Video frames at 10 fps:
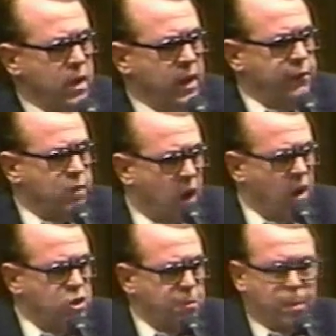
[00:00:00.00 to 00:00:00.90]
And if
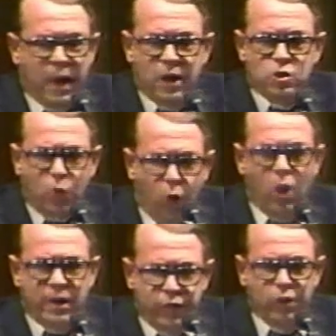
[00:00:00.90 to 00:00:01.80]
God supplies
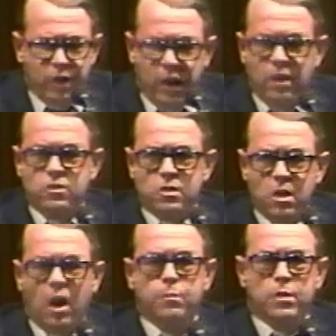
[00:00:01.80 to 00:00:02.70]
all of your needs,
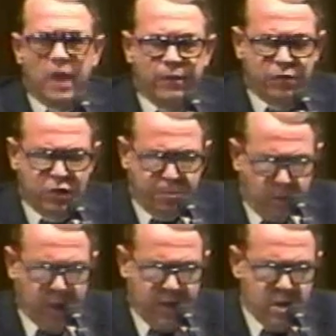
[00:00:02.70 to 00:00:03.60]
God will have to
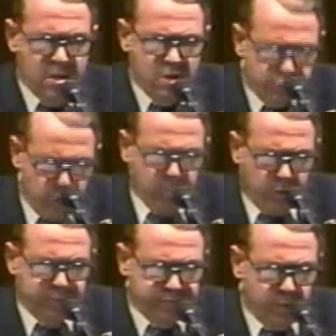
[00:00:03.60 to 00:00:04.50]
supply
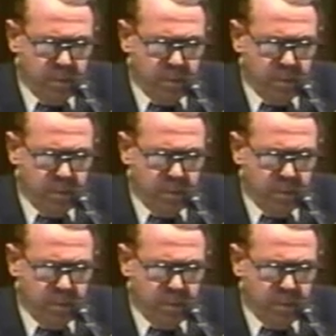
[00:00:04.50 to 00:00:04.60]
trouble."